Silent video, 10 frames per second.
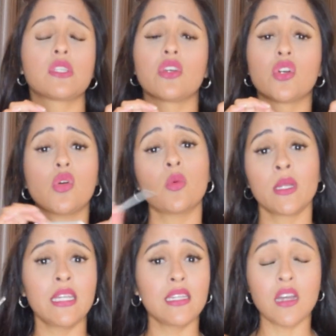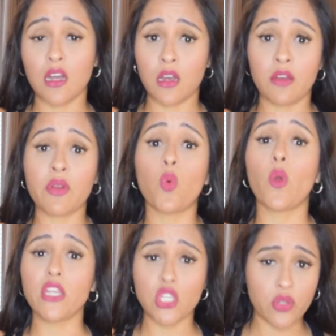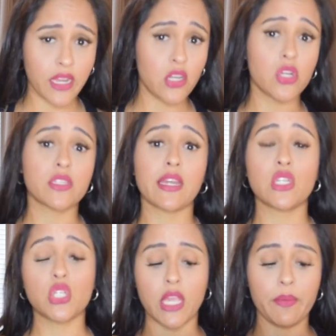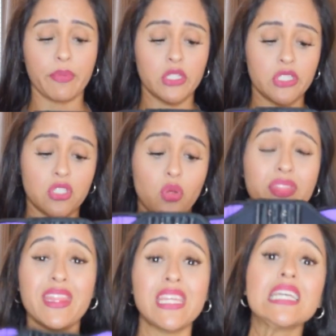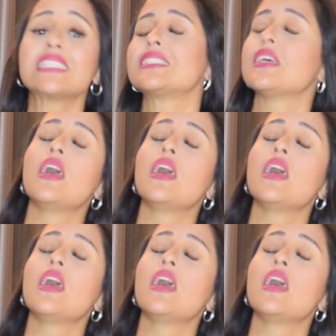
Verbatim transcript: the queen of wage trainers and shapers, so this